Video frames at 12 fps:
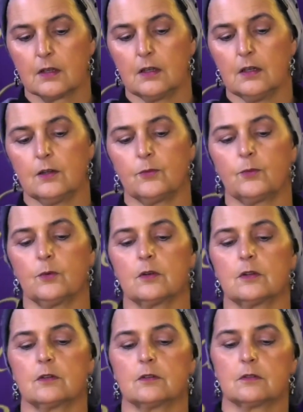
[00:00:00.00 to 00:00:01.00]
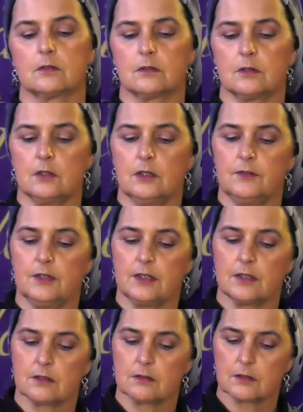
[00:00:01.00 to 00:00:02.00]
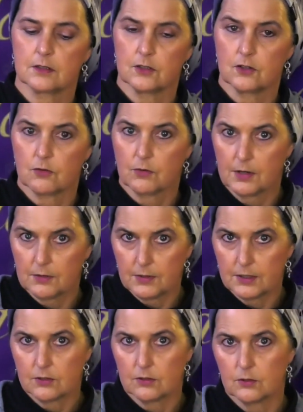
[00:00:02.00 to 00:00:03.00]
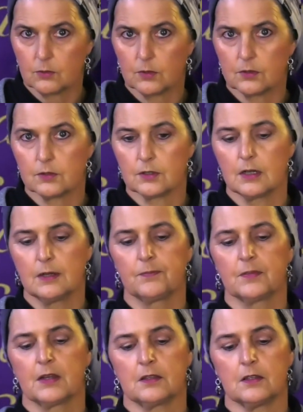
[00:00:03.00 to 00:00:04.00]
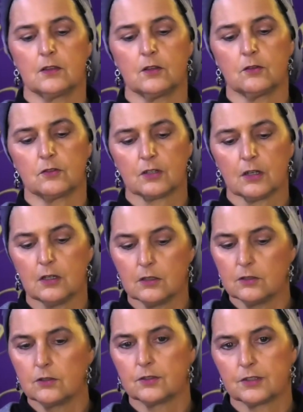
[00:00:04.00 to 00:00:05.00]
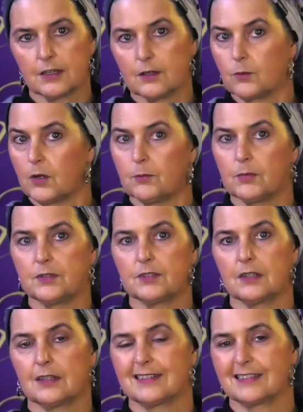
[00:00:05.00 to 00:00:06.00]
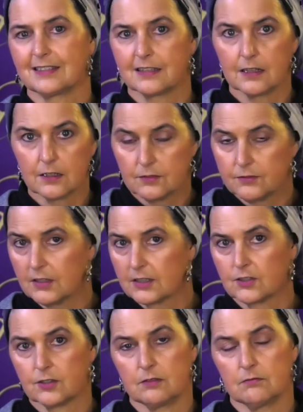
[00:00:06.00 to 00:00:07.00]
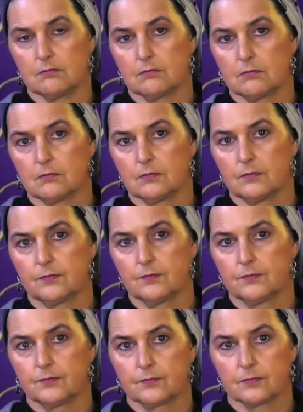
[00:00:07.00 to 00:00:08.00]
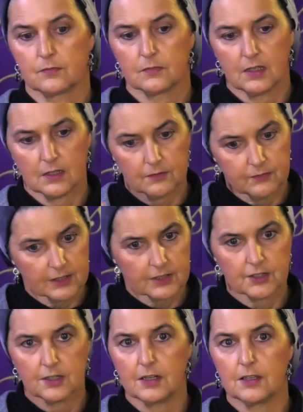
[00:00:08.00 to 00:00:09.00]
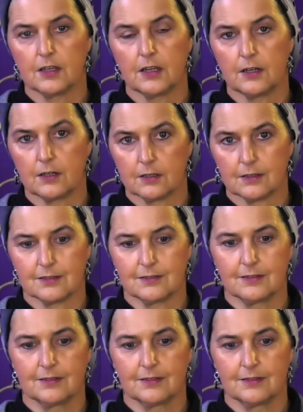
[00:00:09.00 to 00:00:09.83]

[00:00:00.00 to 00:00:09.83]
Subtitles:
If we're living contrary to the Word, then those colors can represent skin affliction, an affliction in the hair,